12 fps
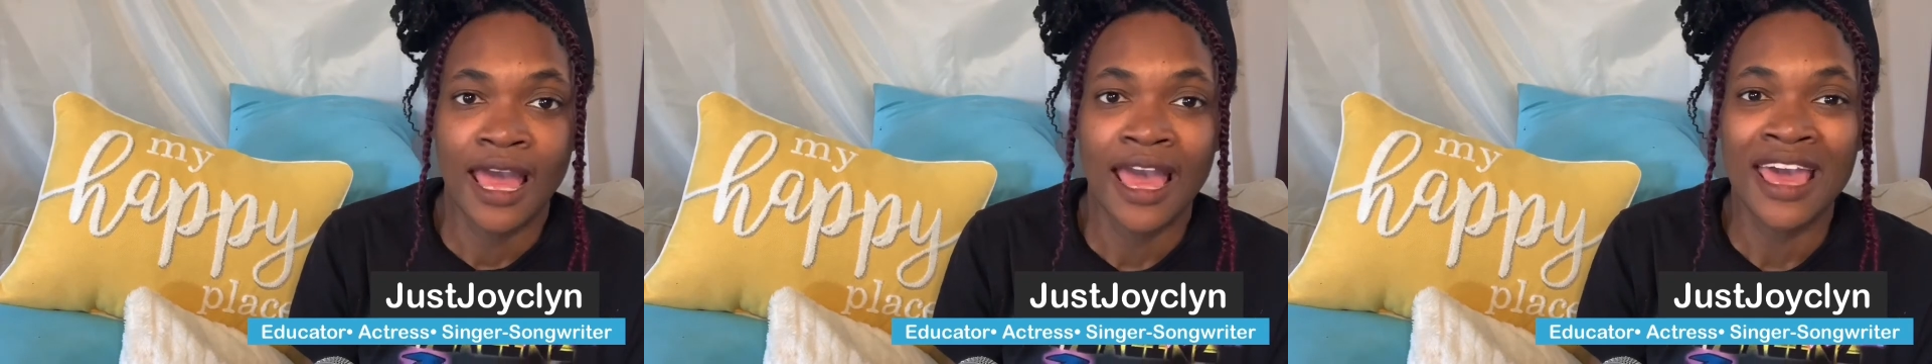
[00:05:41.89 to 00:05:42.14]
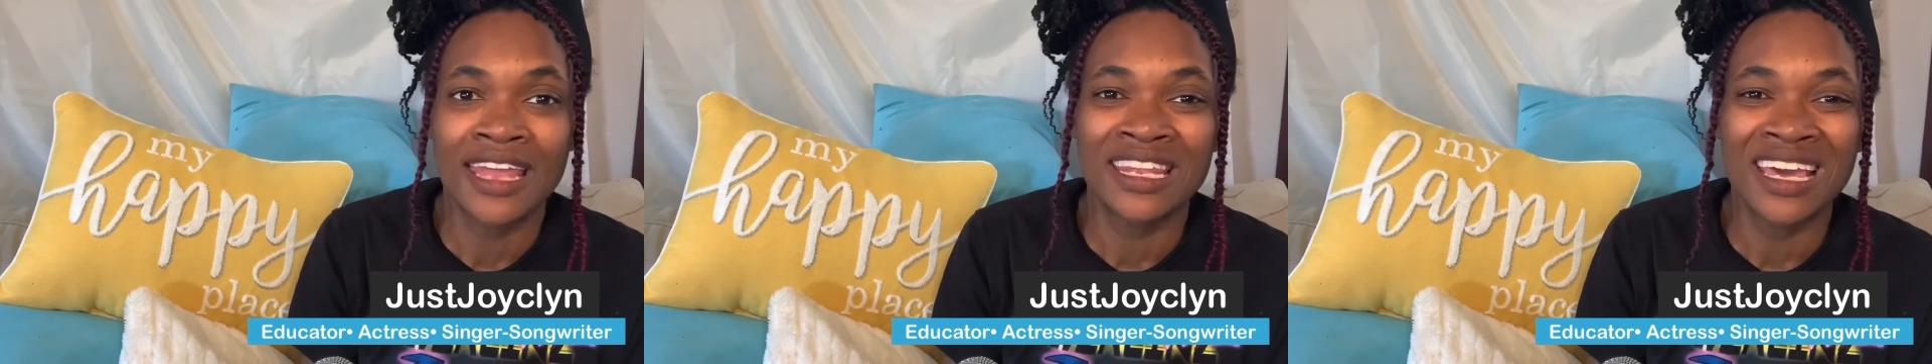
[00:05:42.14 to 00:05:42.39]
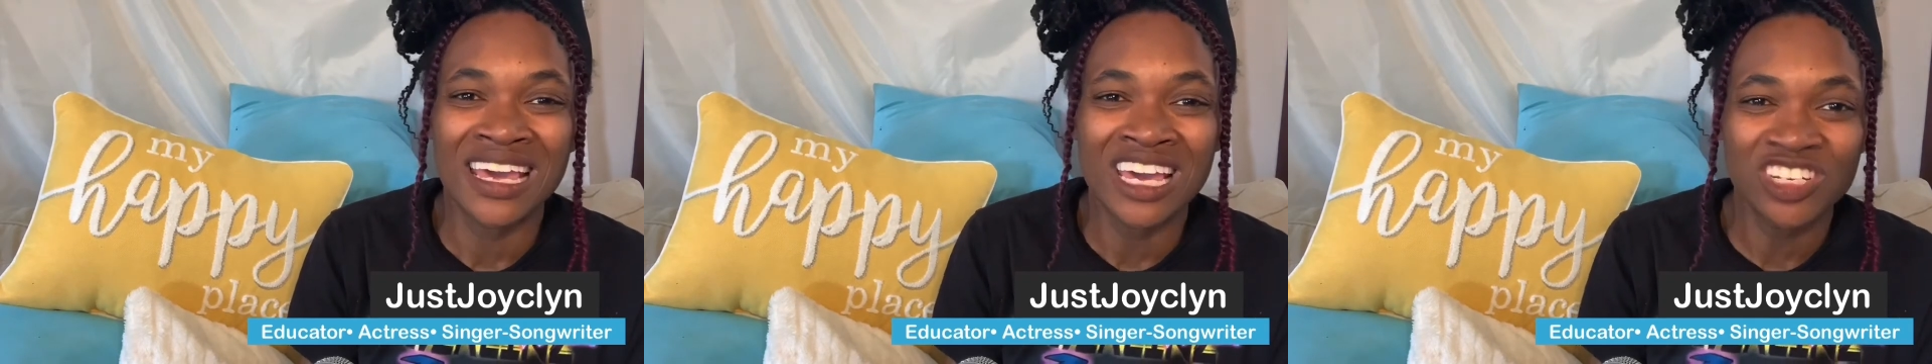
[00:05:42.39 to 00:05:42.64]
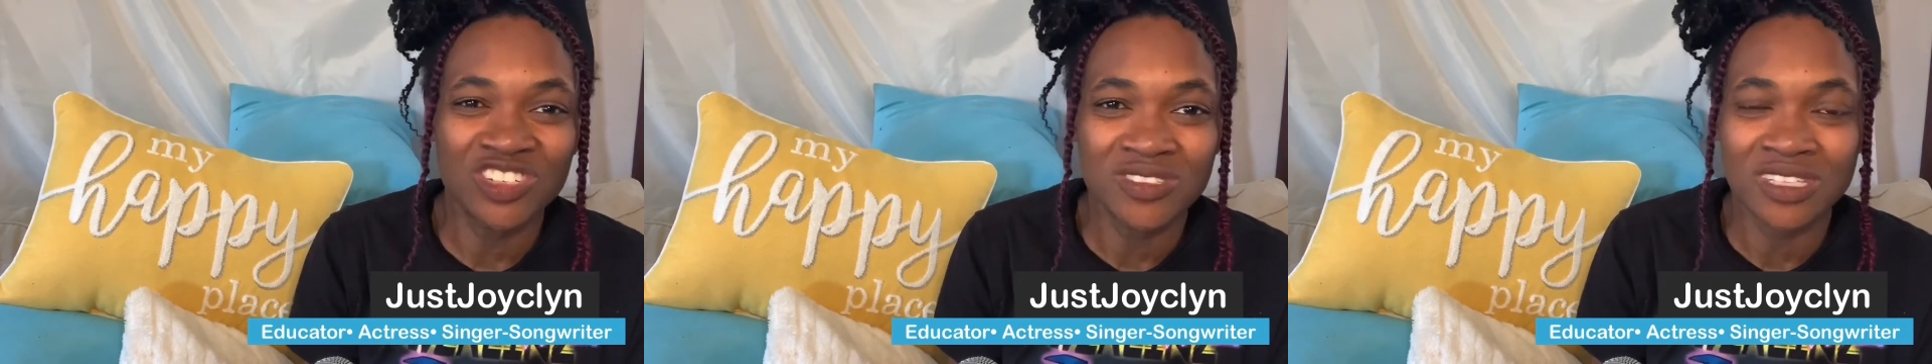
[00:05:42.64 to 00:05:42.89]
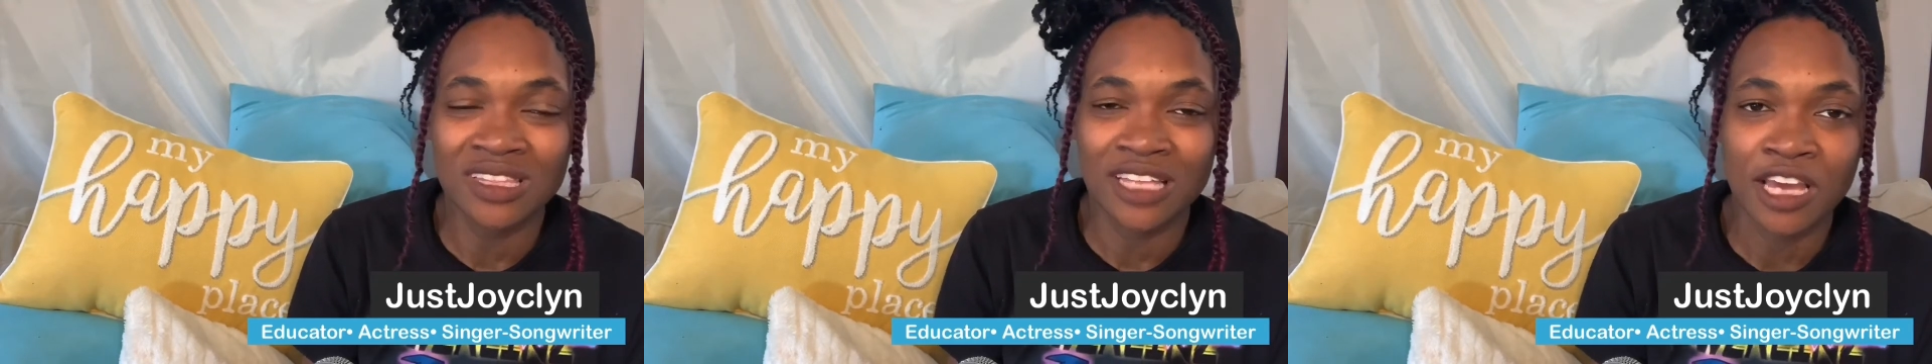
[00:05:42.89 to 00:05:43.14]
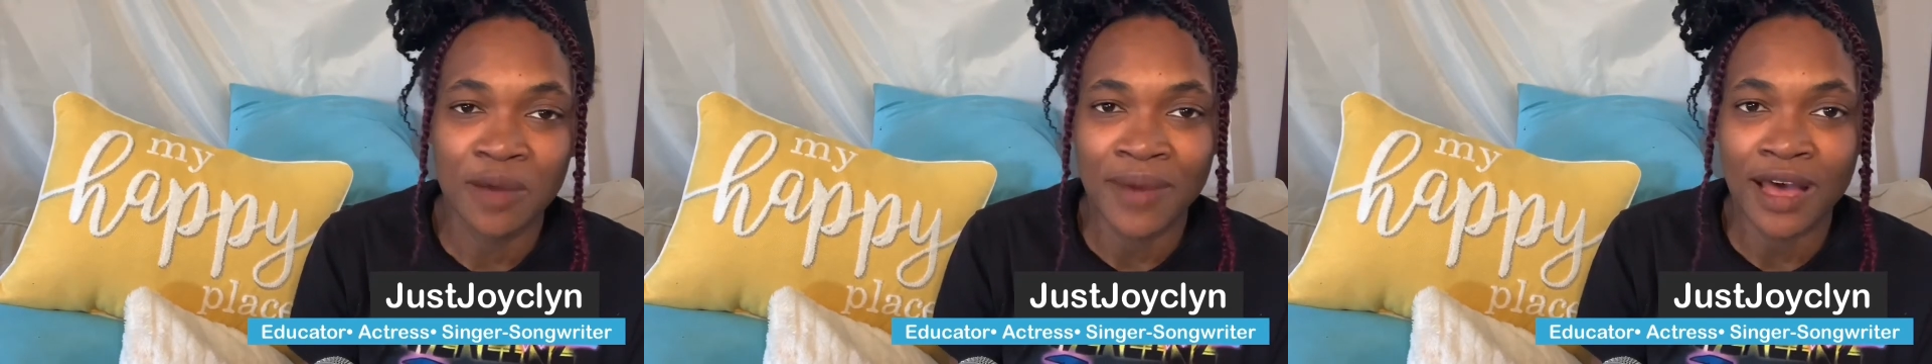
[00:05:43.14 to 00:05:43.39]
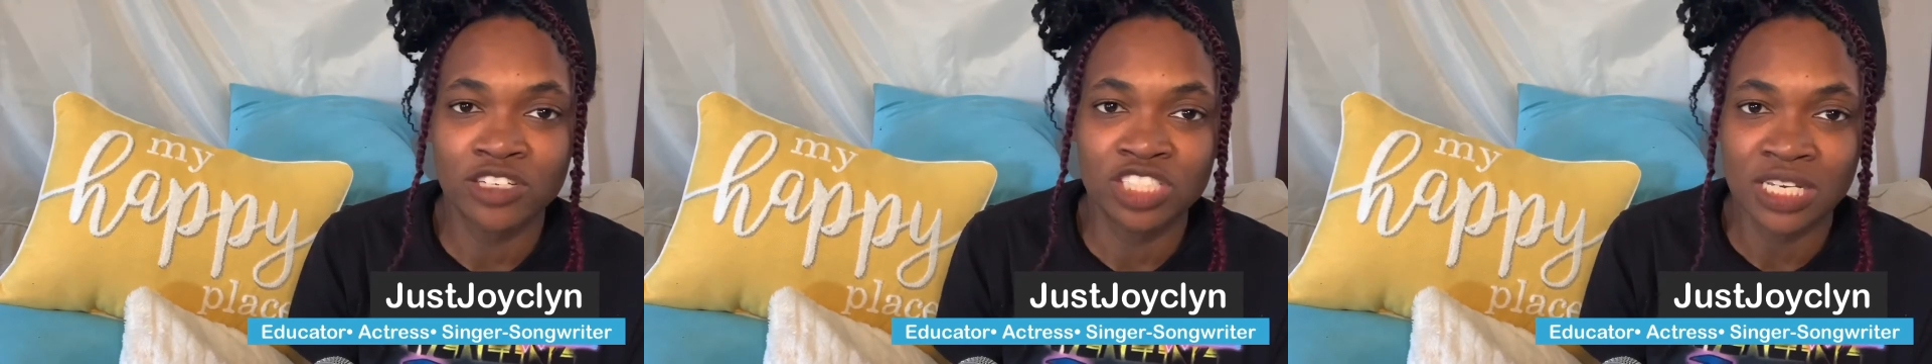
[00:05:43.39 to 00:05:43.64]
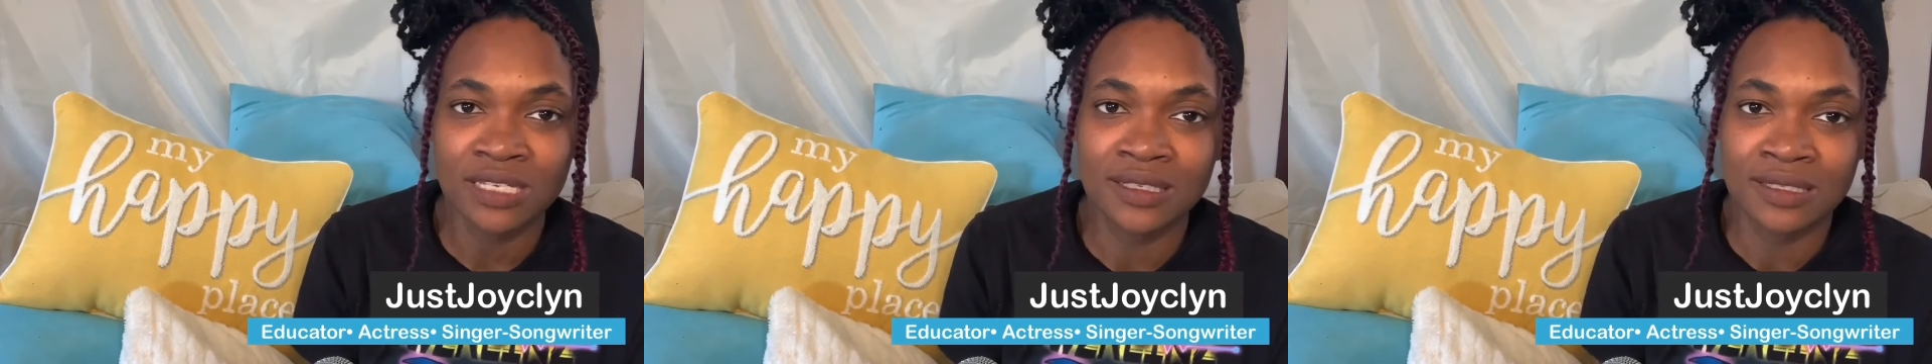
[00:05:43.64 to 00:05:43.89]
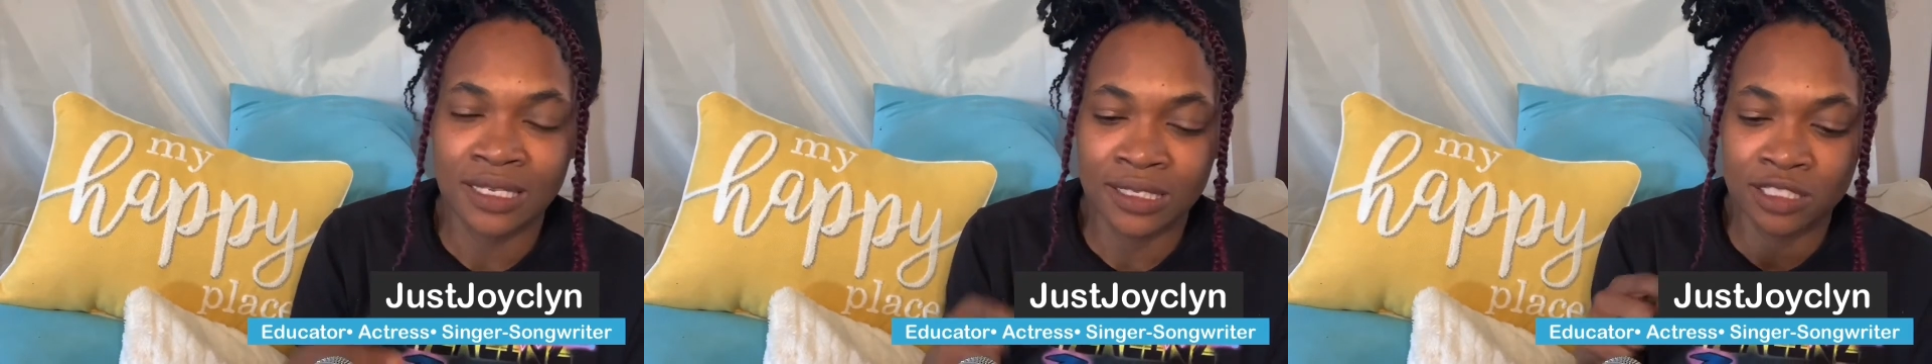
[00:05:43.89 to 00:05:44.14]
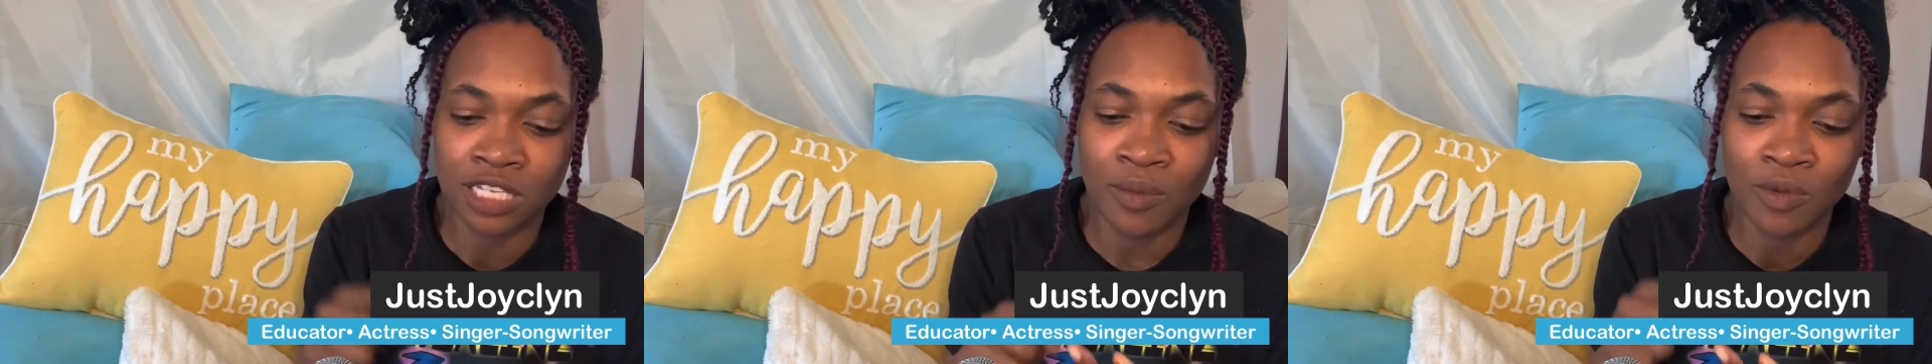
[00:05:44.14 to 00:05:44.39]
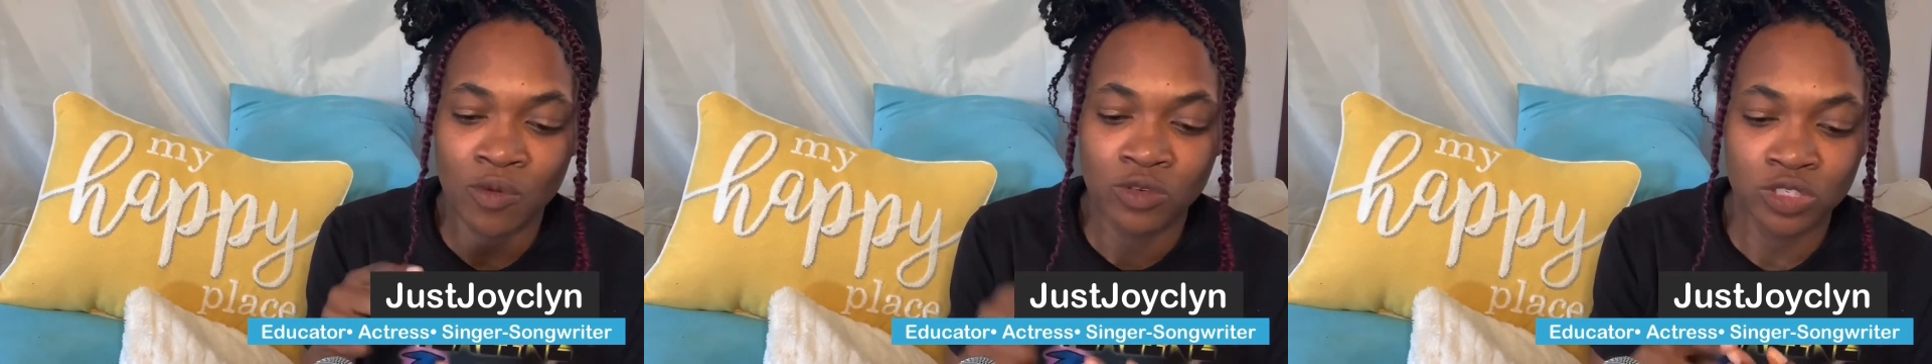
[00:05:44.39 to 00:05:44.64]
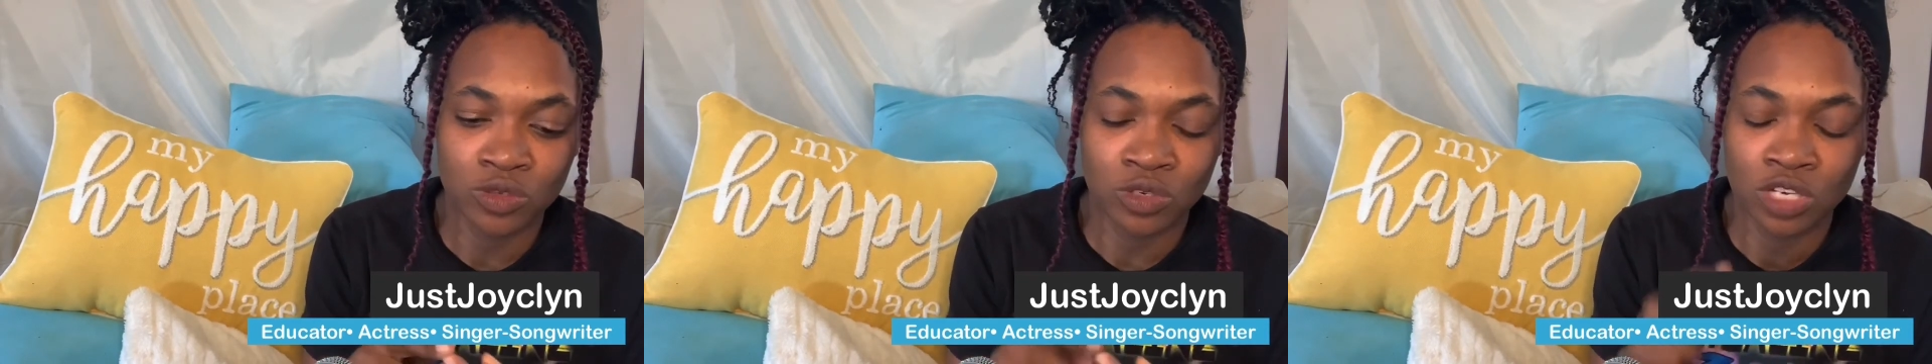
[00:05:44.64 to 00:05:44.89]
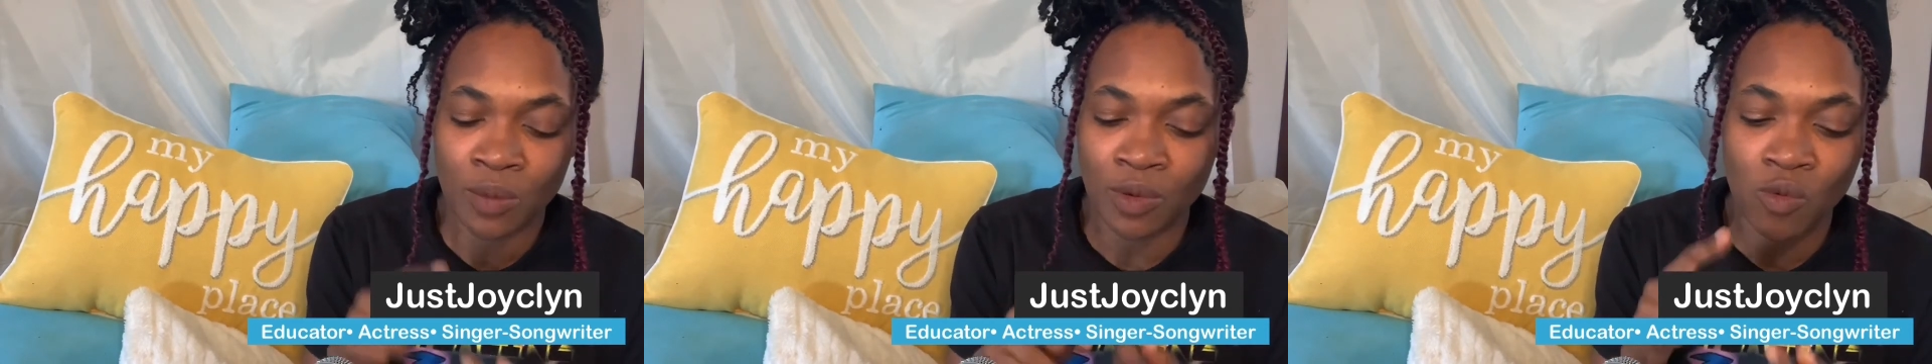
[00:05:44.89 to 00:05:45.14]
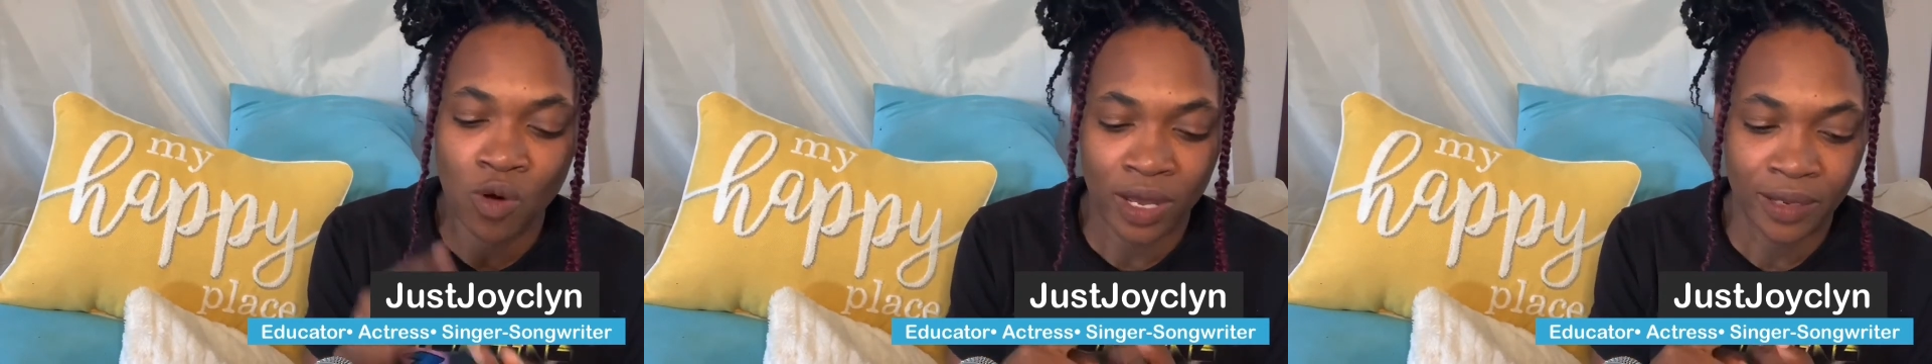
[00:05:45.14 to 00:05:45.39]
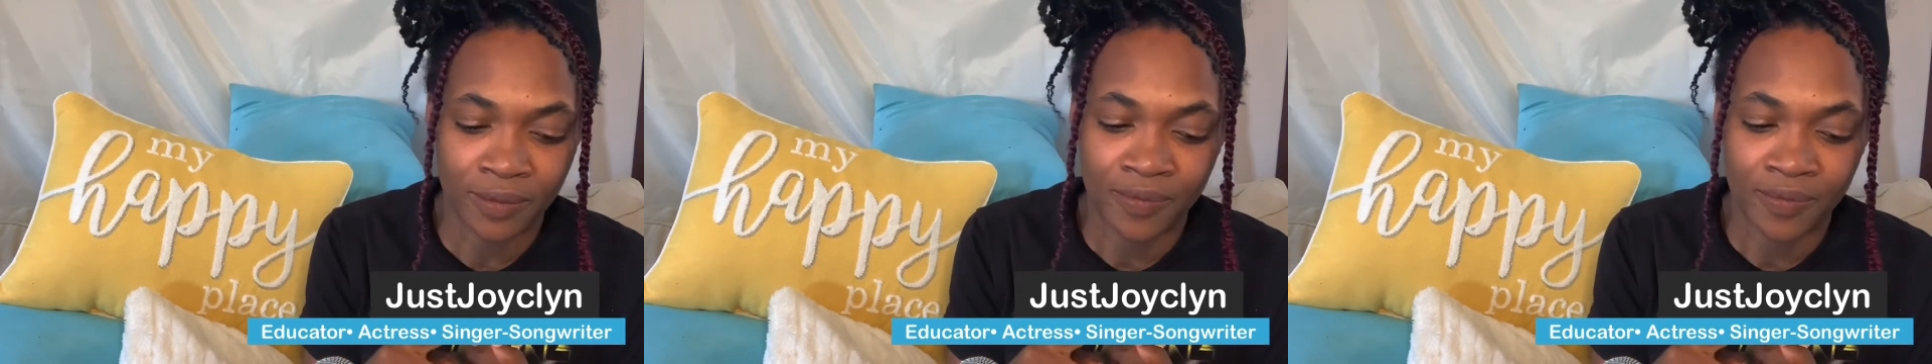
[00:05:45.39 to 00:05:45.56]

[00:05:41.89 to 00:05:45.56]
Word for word: And the interesting thing about Jesus is number number one,